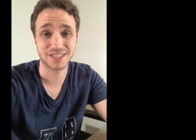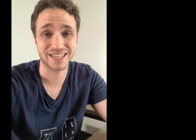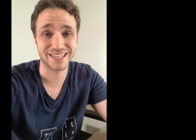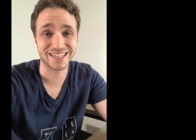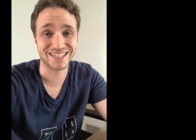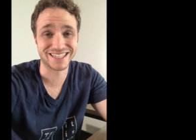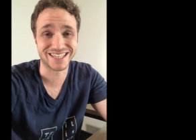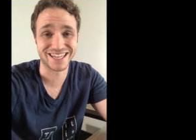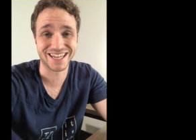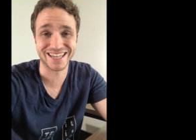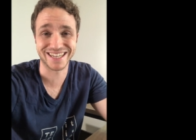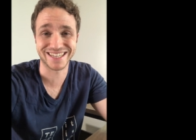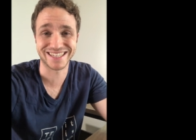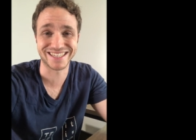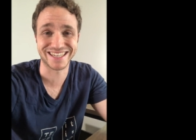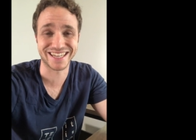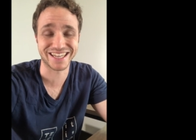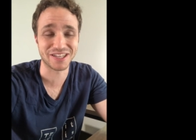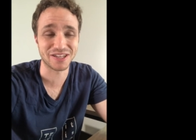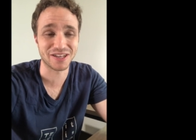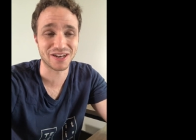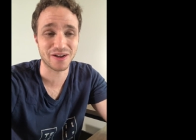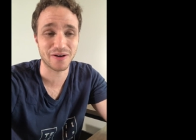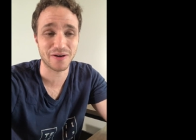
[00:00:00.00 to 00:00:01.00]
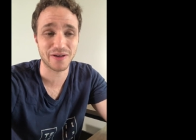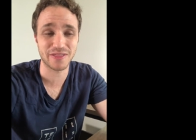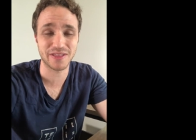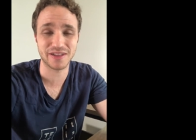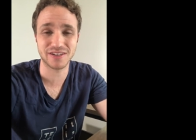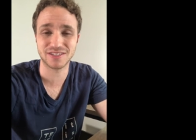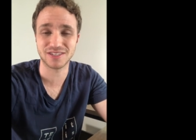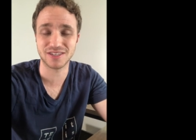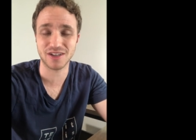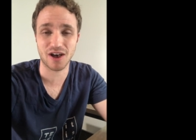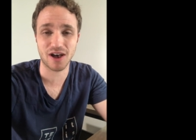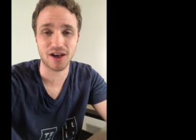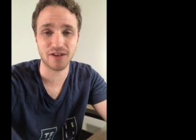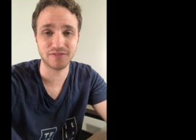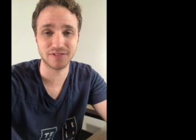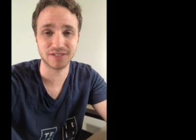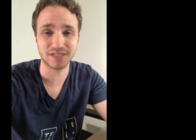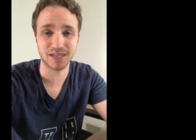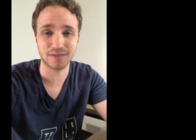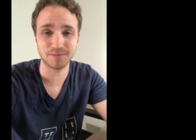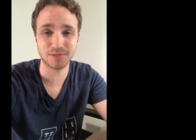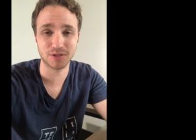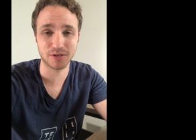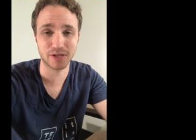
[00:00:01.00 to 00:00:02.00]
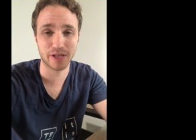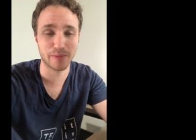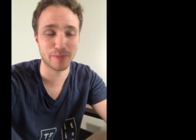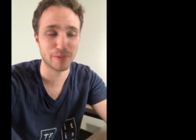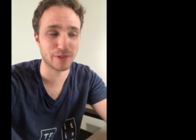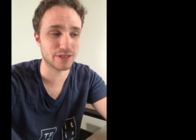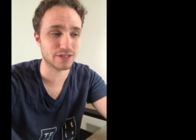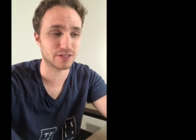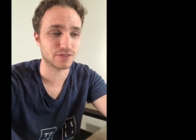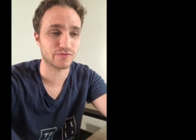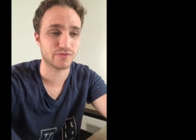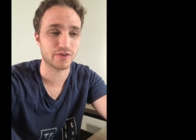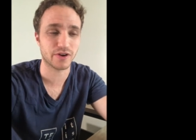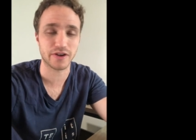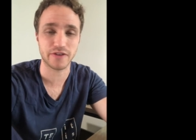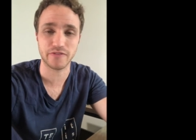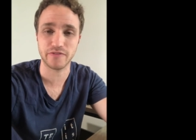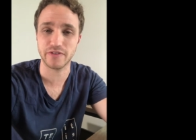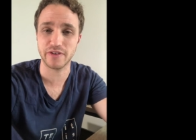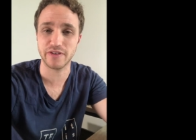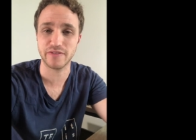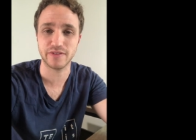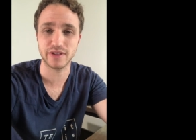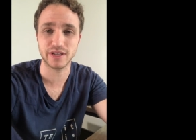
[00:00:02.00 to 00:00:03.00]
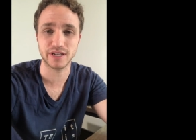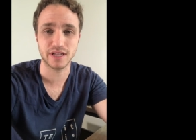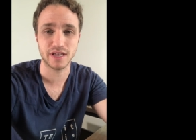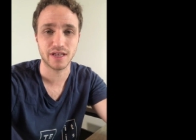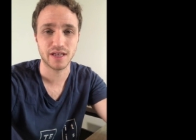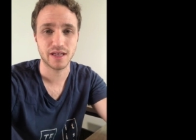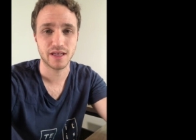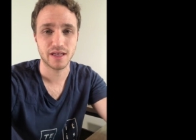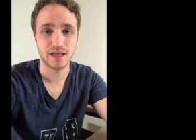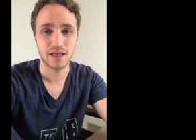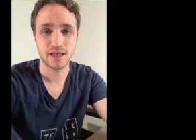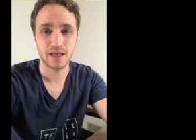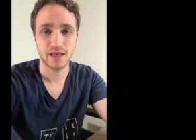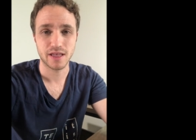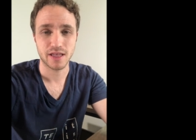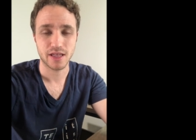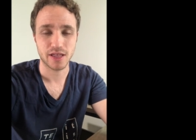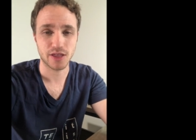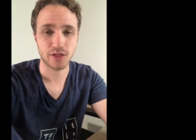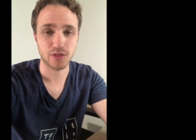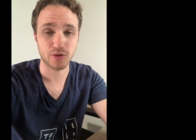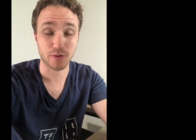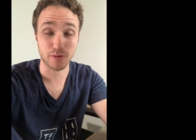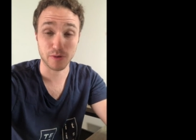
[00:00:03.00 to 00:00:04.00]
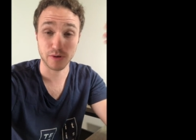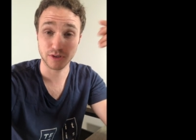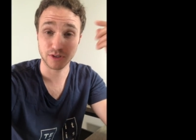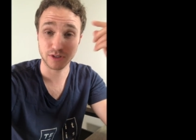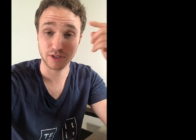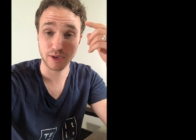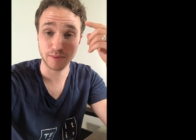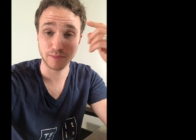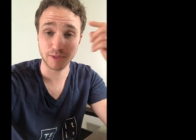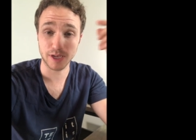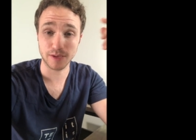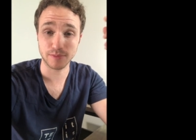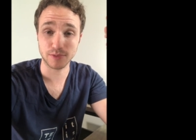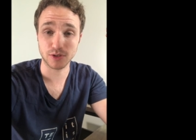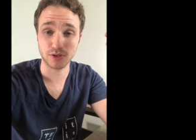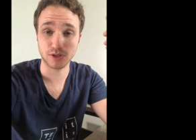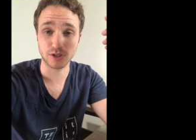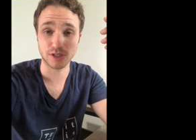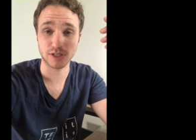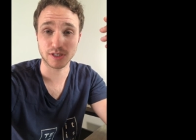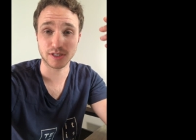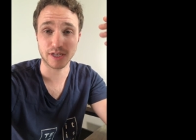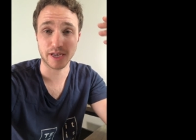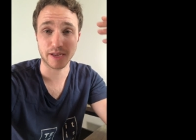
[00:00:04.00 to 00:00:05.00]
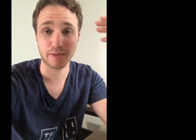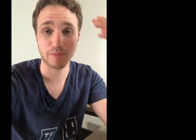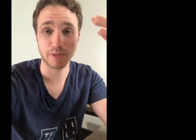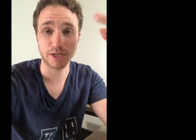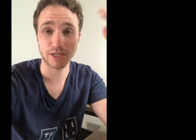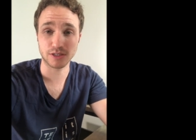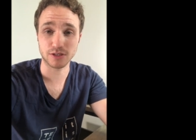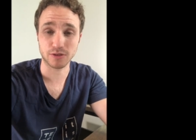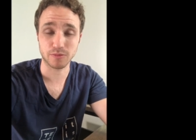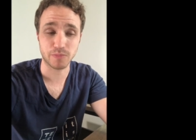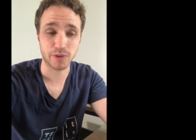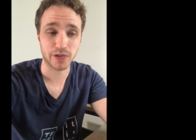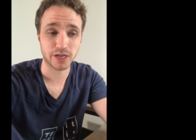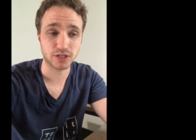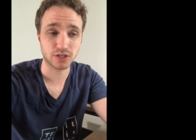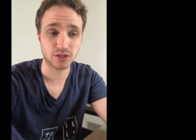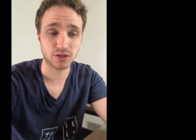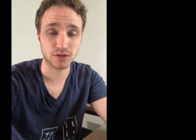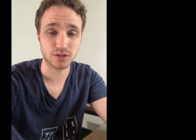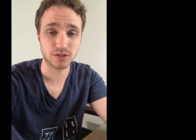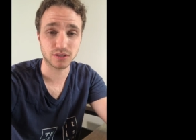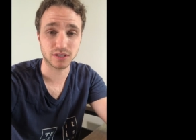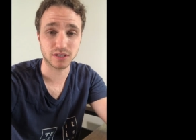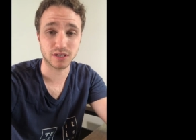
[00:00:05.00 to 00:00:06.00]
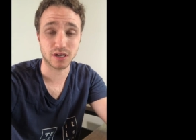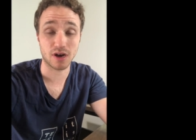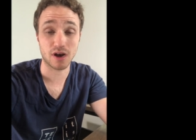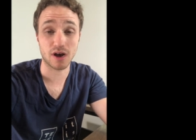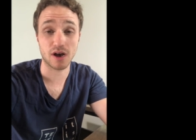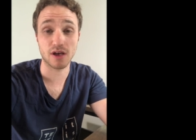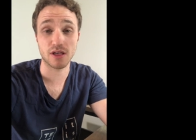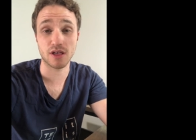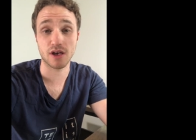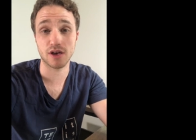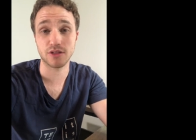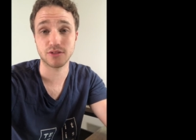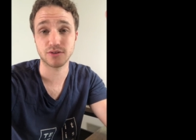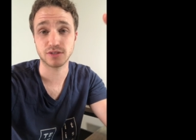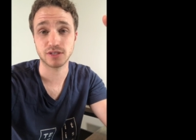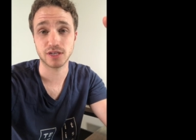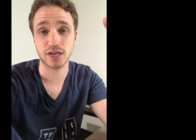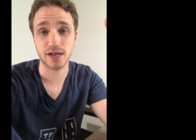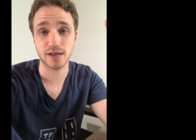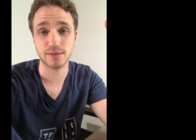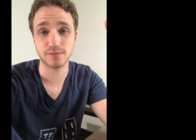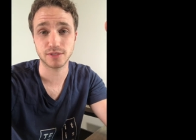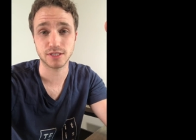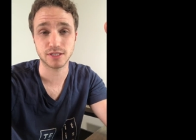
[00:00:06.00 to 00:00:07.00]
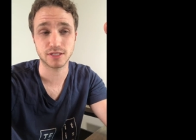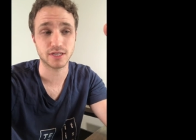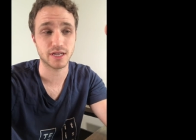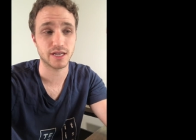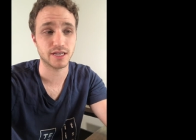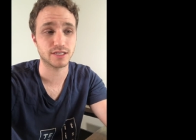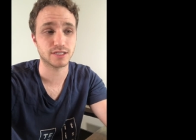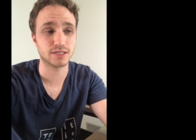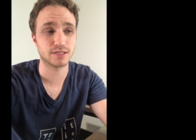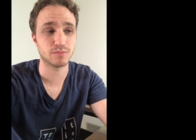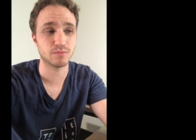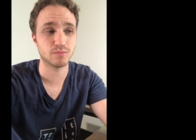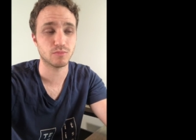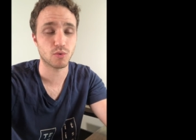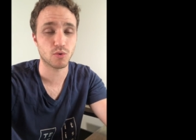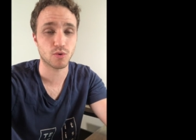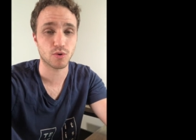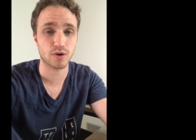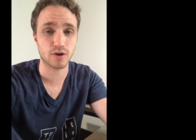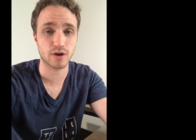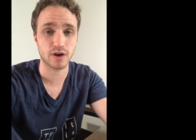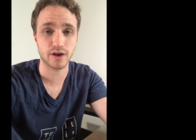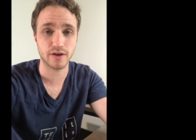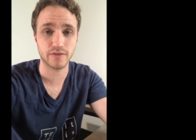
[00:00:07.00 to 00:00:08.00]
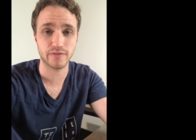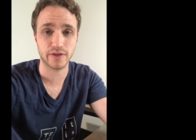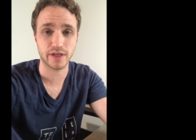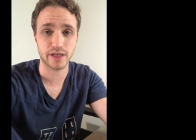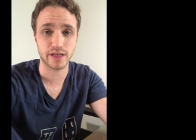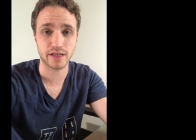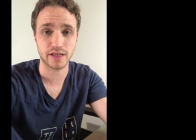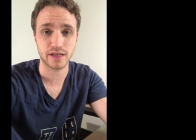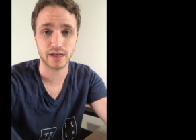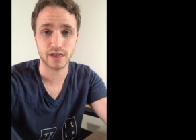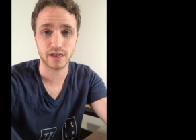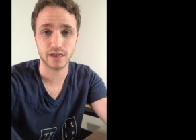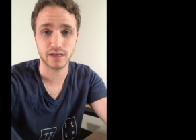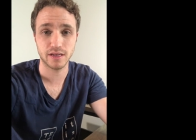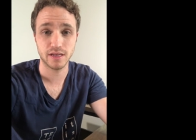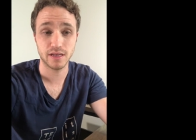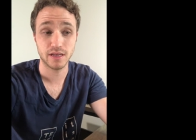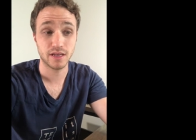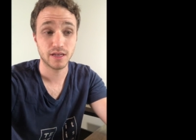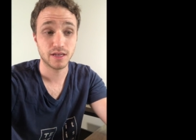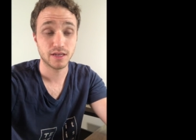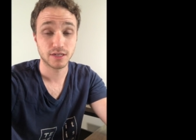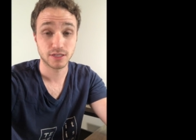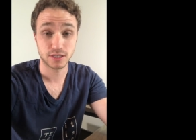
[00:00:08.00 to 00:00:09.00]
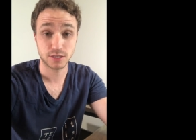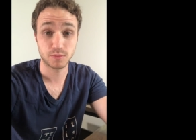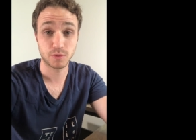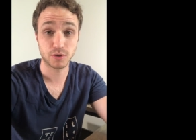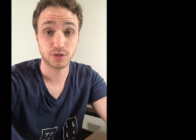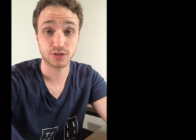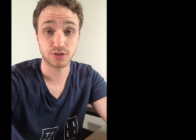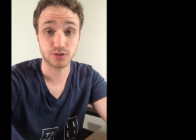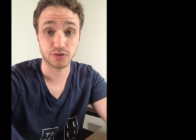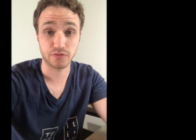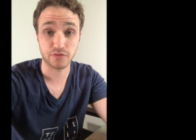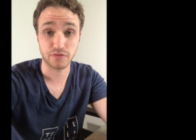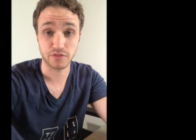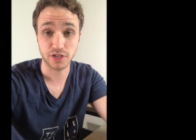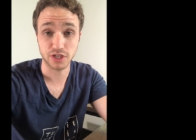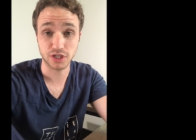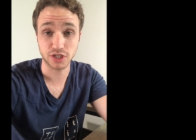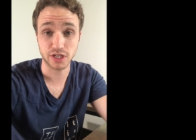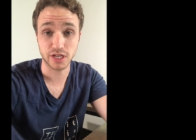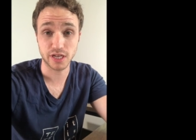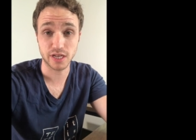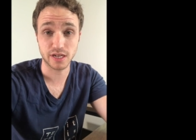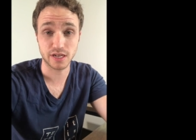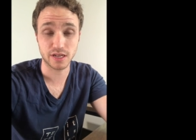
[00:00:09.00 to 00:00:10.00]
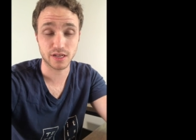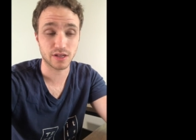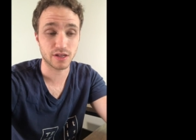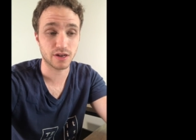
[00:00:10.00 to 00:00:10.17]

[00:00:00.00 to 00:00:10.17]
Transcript: Jesus, you know. And then oftentimes He'll give me these very vivid, either sometimes they're just like mental pictures, and other times it's it's more of a uh, spiritual vision.